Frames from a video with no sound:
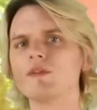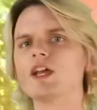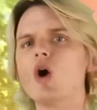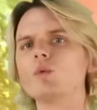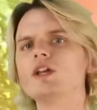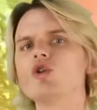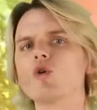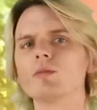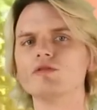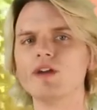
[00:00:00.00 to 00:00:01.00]
with the only
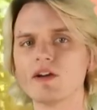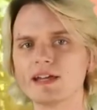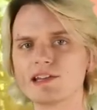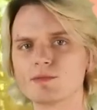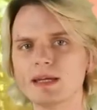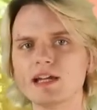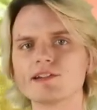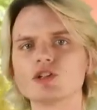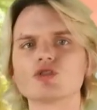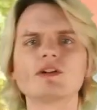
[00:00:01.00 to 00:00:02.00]
notable variance being
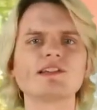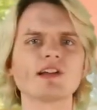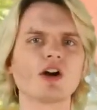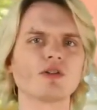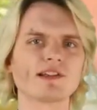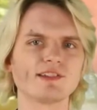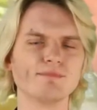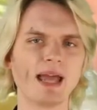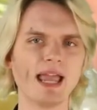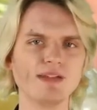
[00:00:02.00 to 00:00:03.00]
its increased
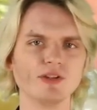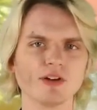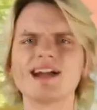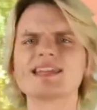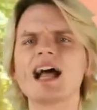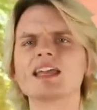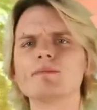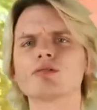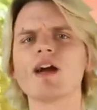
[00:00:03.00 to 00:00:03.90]
aggressive behavior, attacking